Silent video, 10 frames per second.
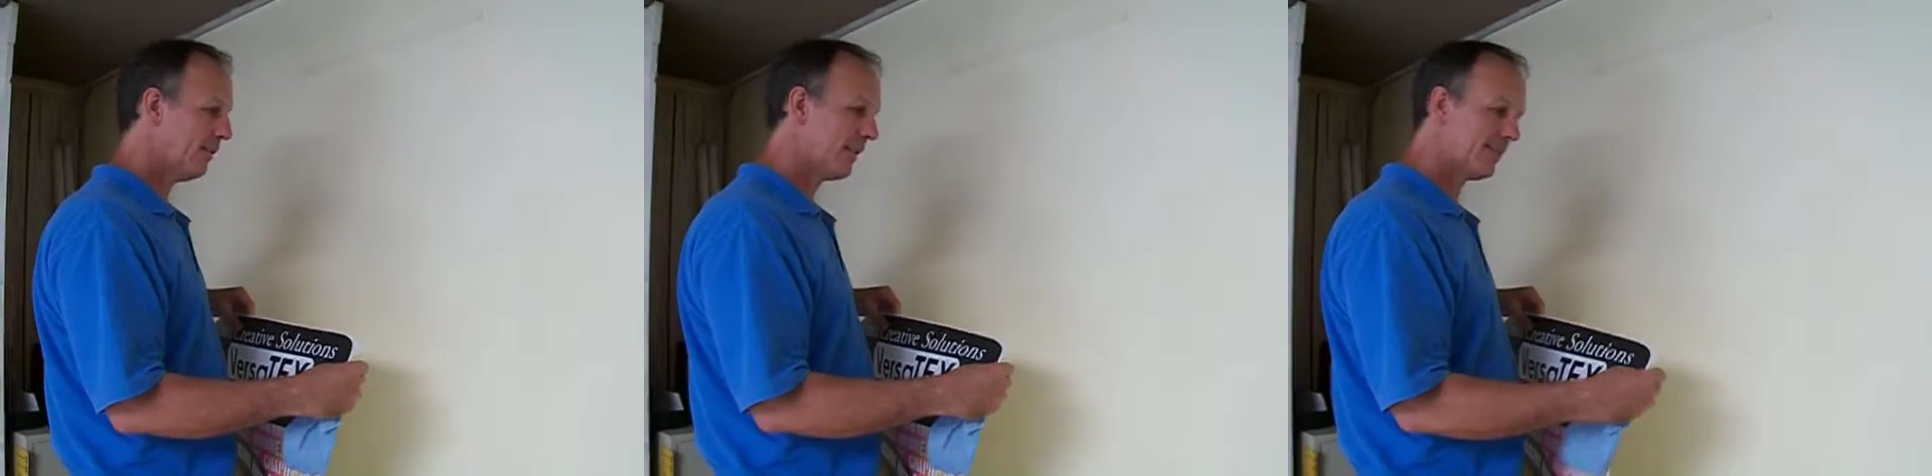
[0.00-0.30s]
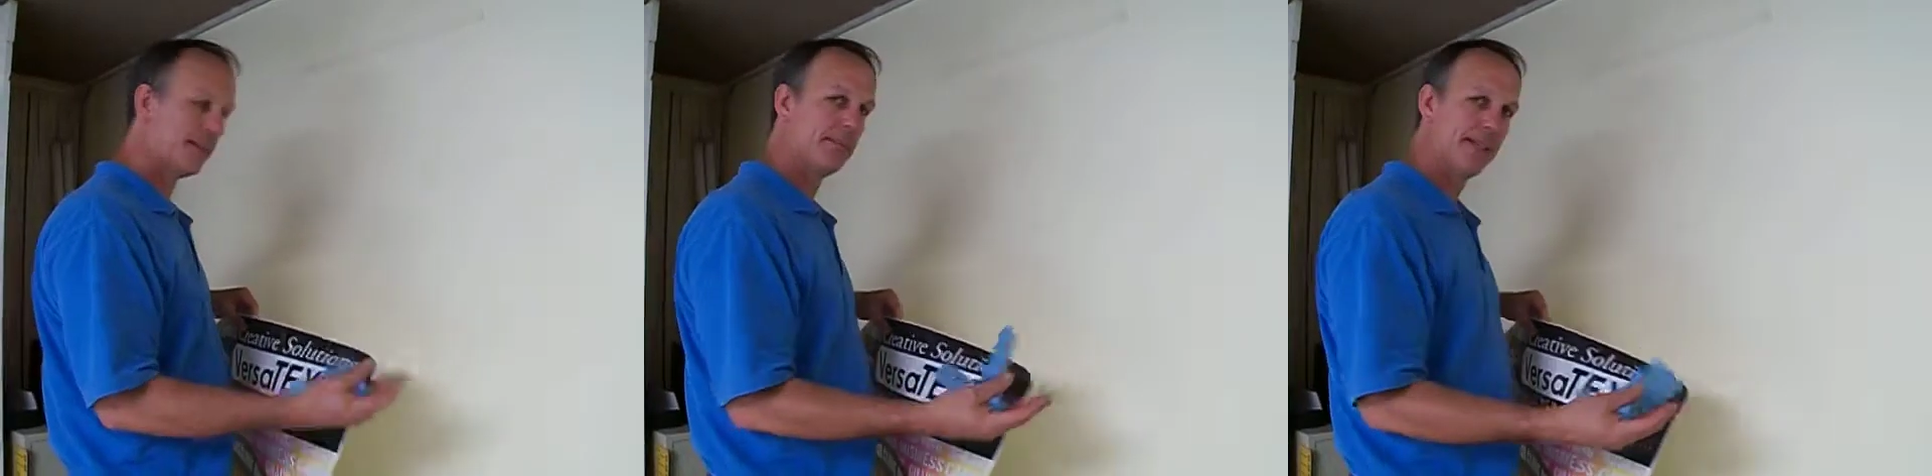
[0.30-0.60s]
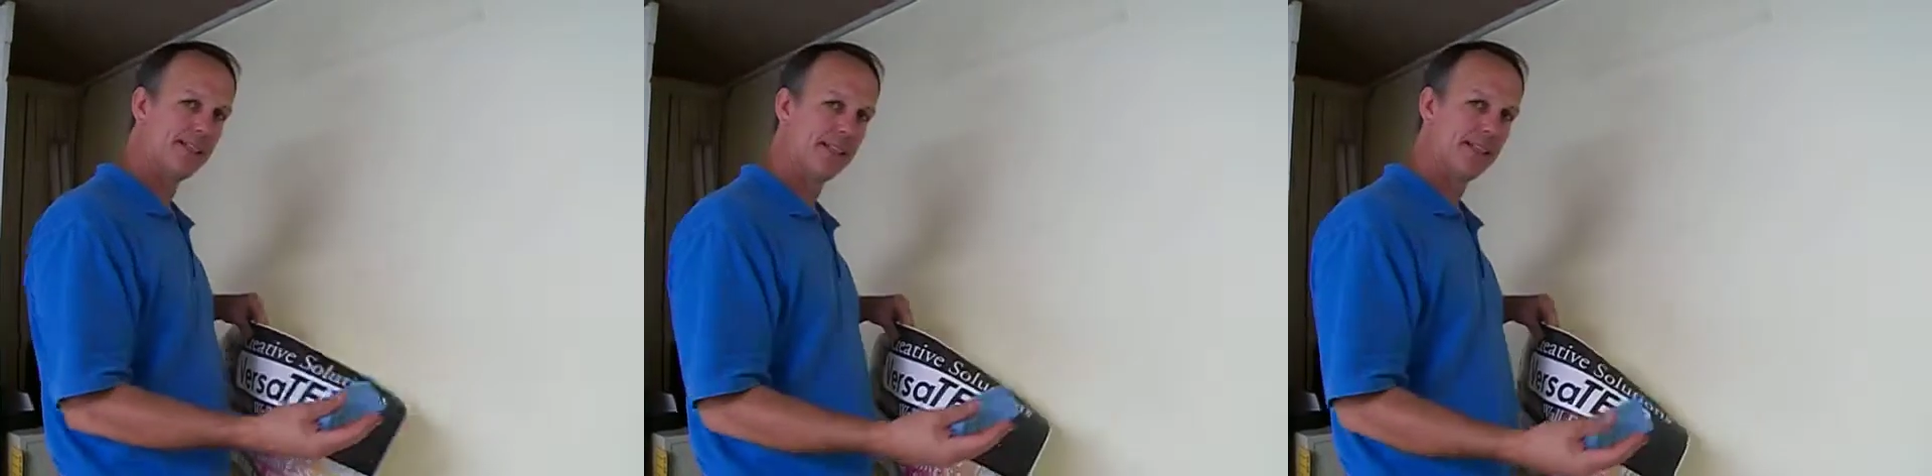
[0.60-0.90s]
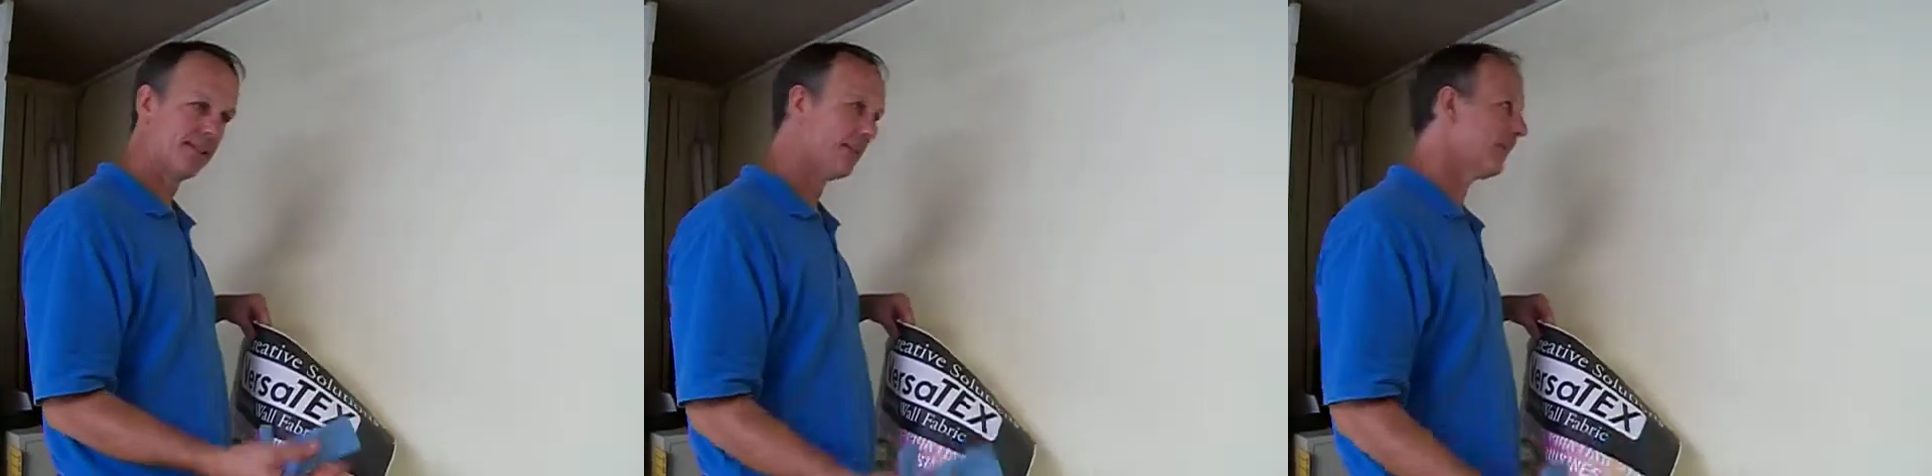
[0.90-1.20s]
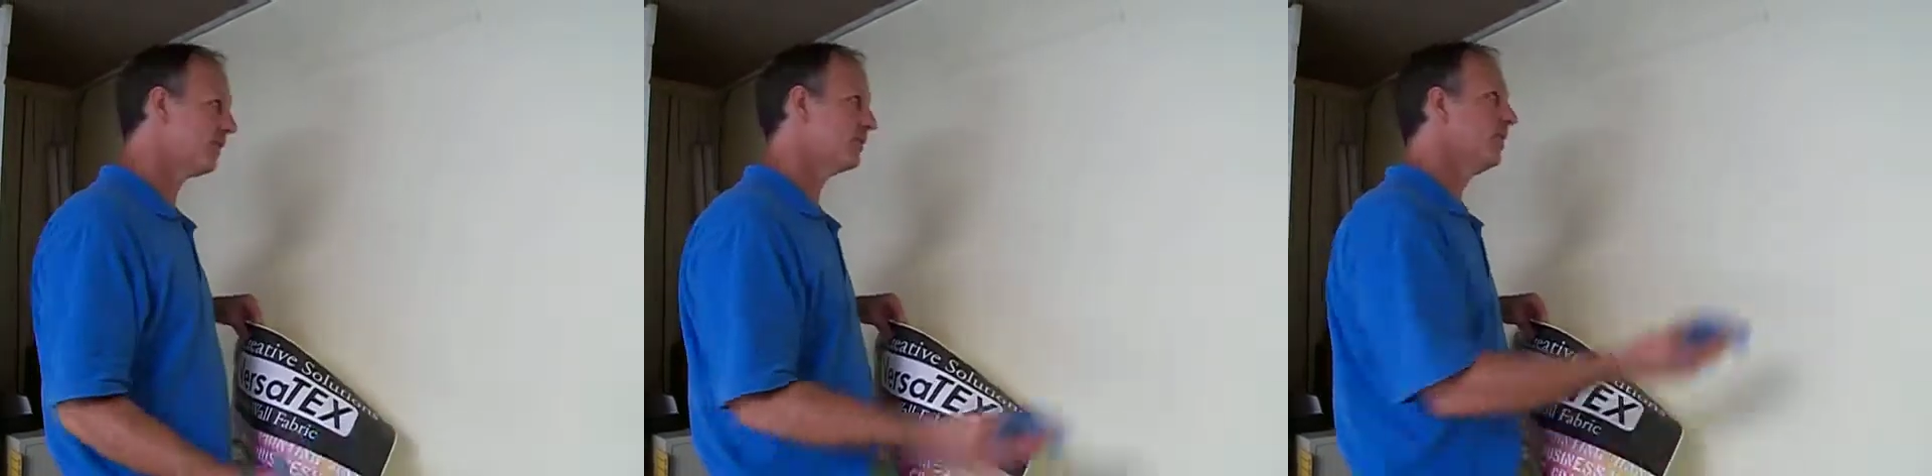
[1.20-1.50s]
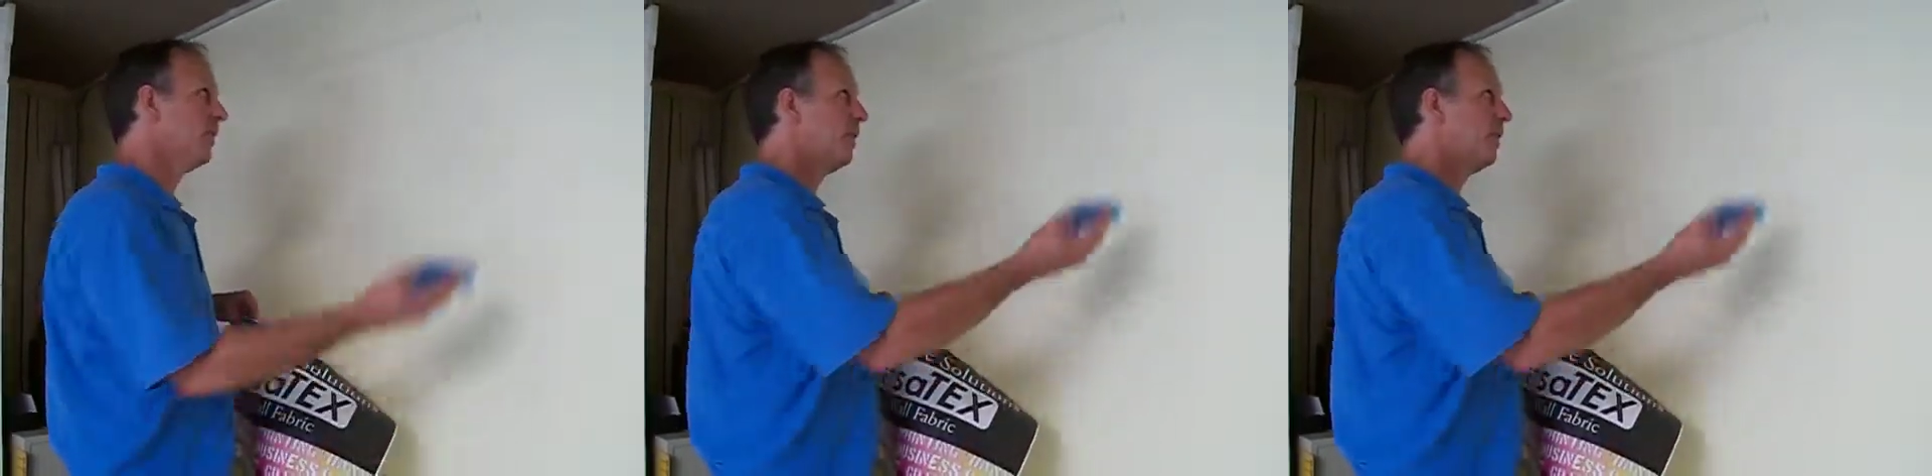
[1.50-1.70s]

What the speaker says: what makes it amazing is it goes